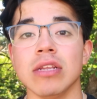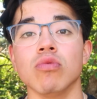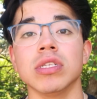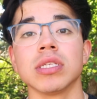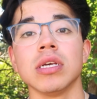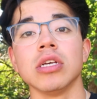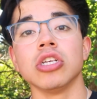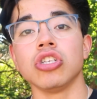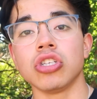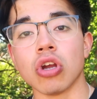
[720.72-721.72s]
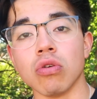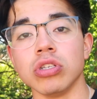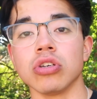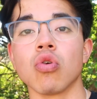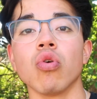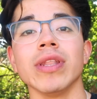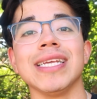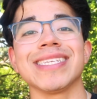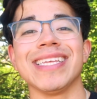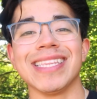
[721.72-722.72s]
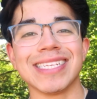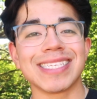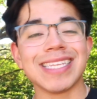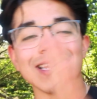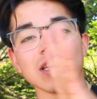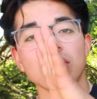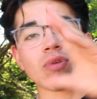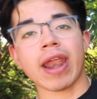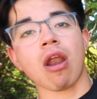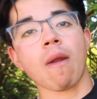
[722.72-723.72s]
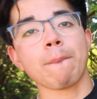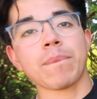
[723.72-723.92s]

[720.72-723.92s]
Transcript: it was shown to correlate in this study right here.